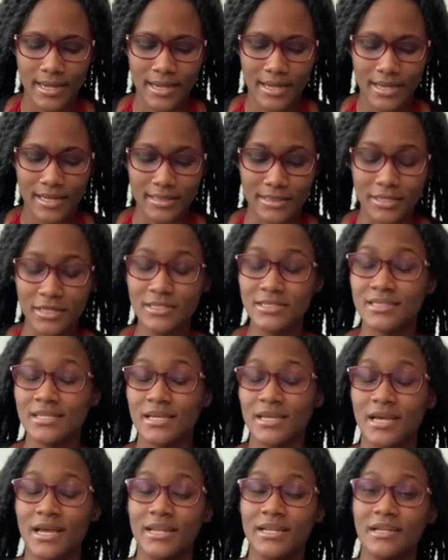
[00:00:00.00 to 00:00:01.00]
it looks like
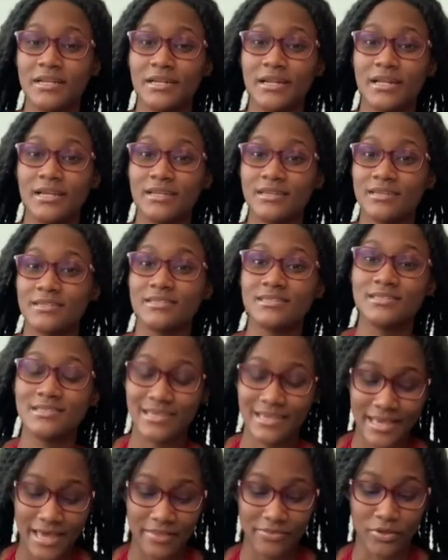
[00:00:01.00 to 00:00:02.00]
I didn't
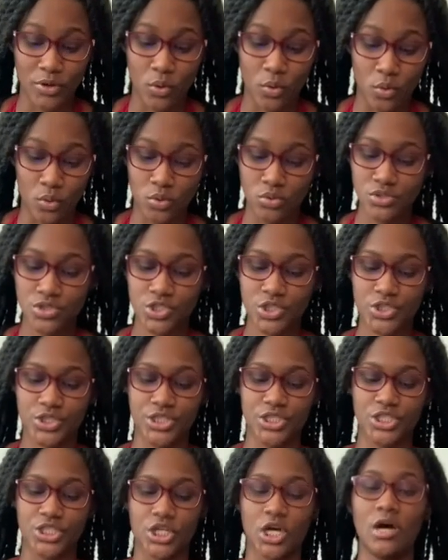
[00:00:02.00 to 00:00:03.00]
get the whole
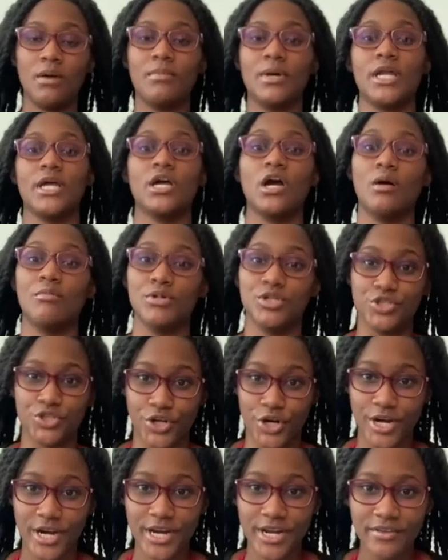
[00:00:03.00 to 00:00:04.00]
screenshot but I got
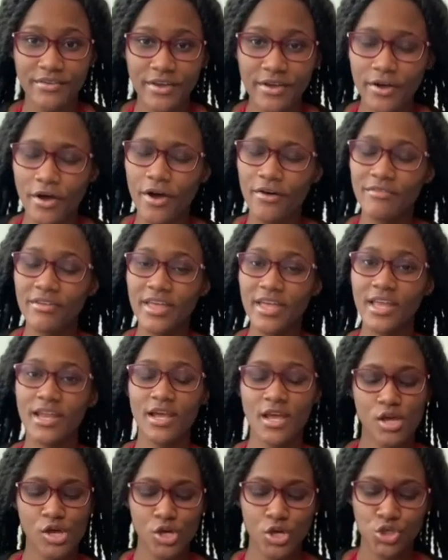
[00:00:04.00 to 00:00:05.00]
majority of it
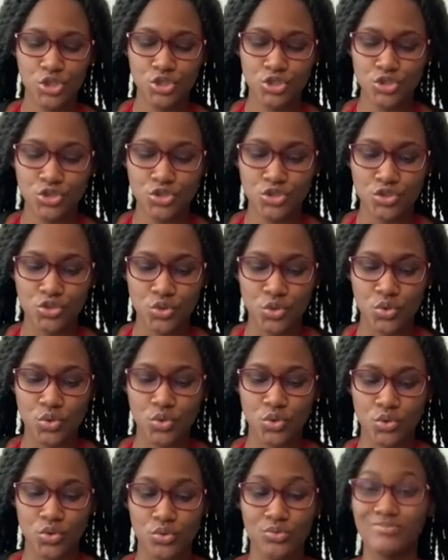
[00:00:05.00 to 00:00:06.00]

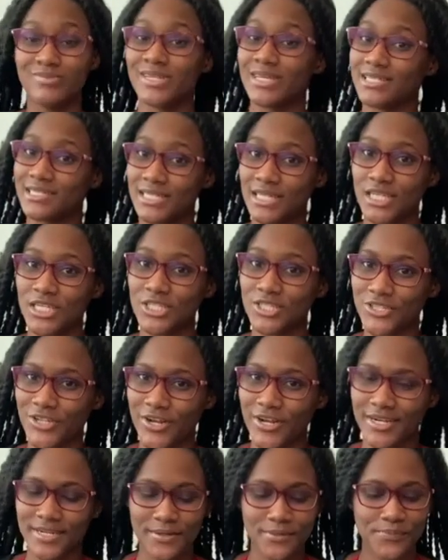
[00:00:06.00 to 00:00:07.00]
so let's
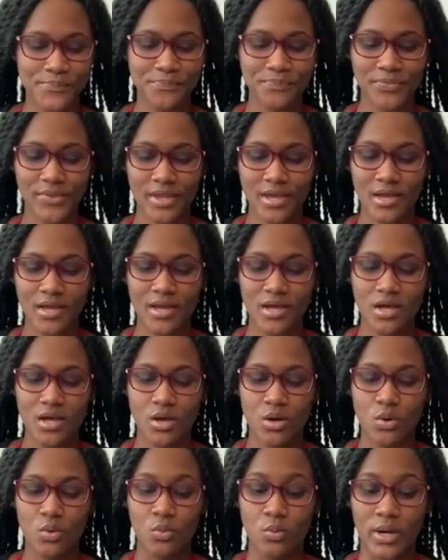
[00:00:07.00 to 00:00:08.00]
start
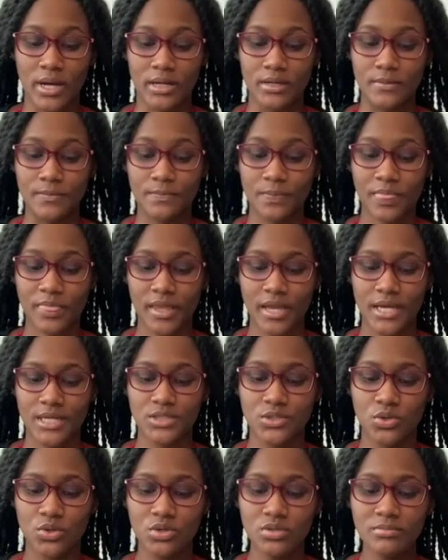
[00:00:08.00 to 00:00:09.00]
well I
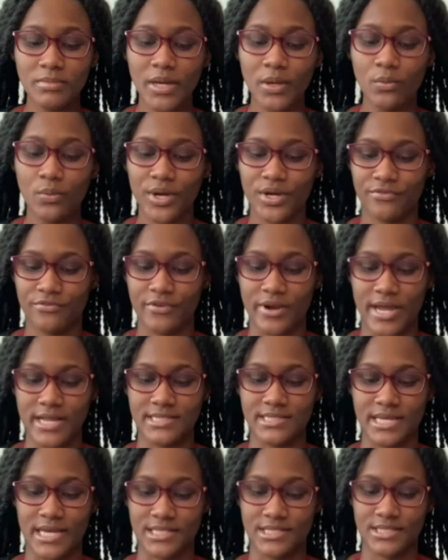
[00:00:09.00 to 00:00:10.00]
told my white friends
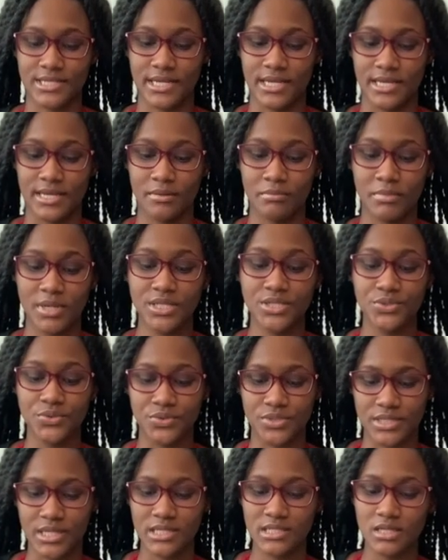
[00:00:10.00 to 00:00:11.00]
yesterday my two
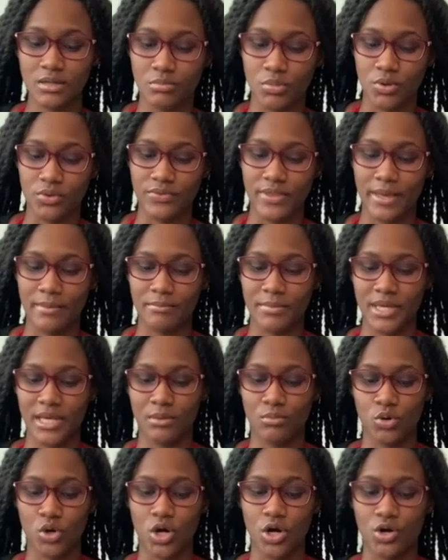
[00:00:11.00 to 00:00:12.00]
cents about them being
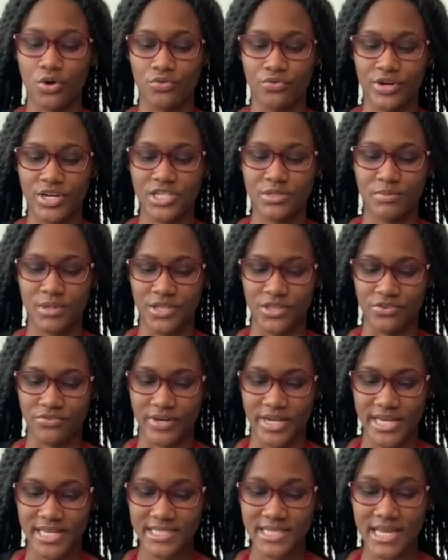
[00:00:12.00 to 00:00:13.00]
more outraged by the
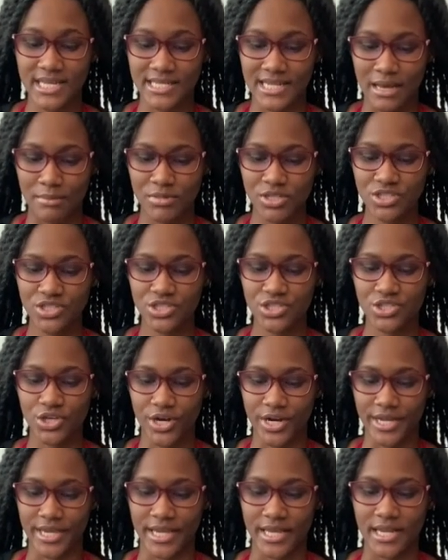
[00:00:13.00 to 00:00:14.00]
riots and damage to
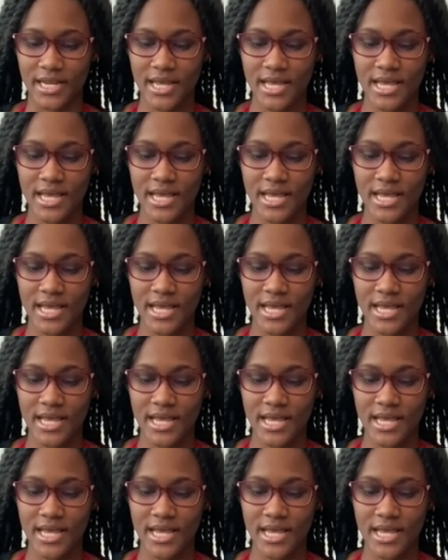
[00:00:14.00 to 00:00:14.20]
Target